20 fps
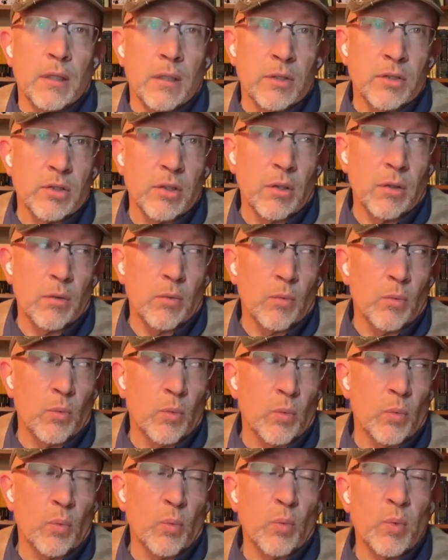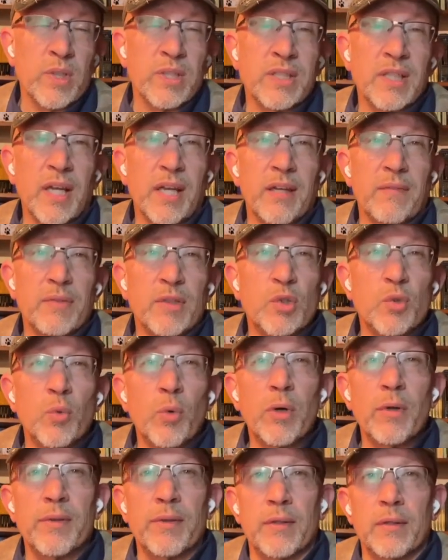So we say, if it's
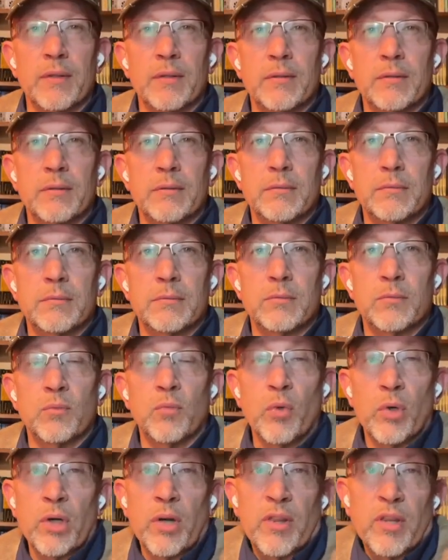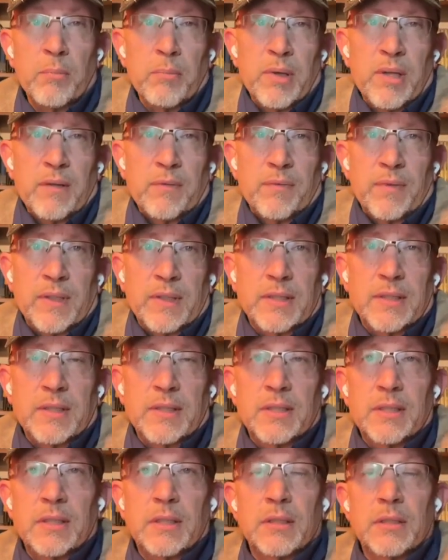worth it, what are the
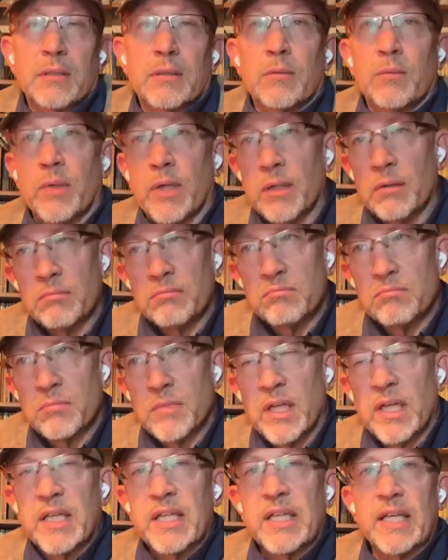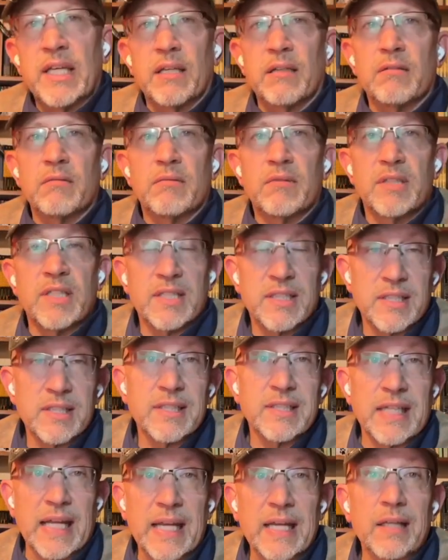benefits? Well, again,
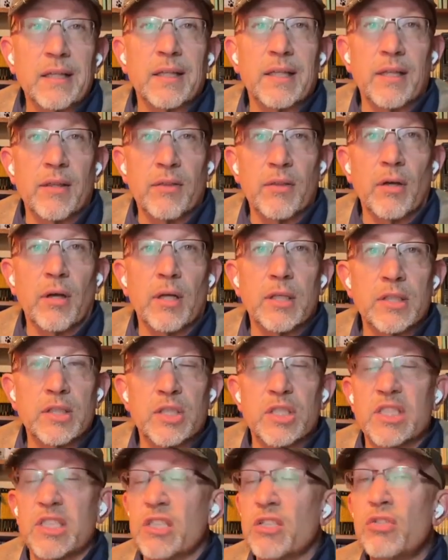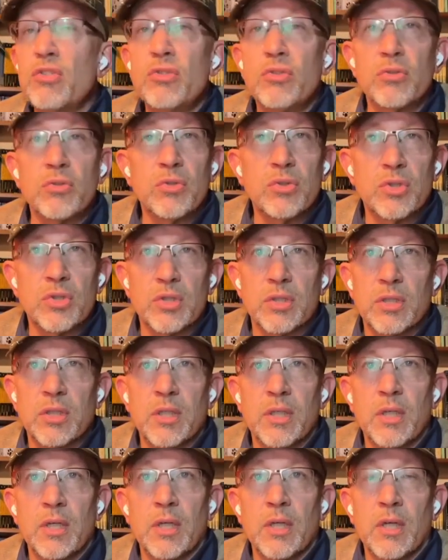disentangling thoughts is huge,
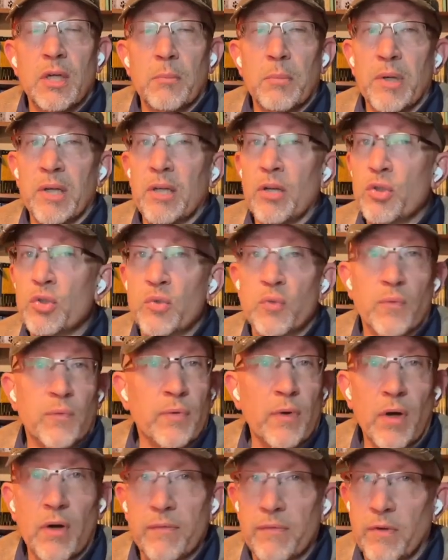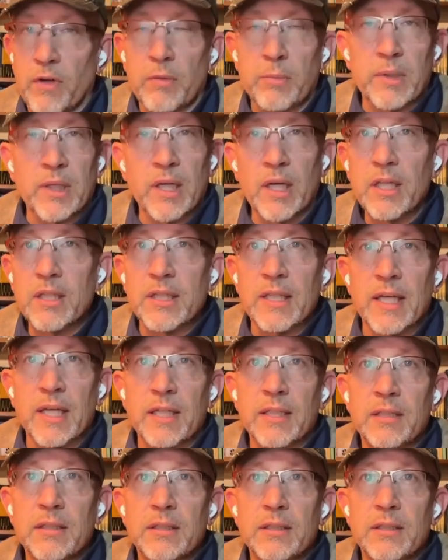but it goes far, far beyond that.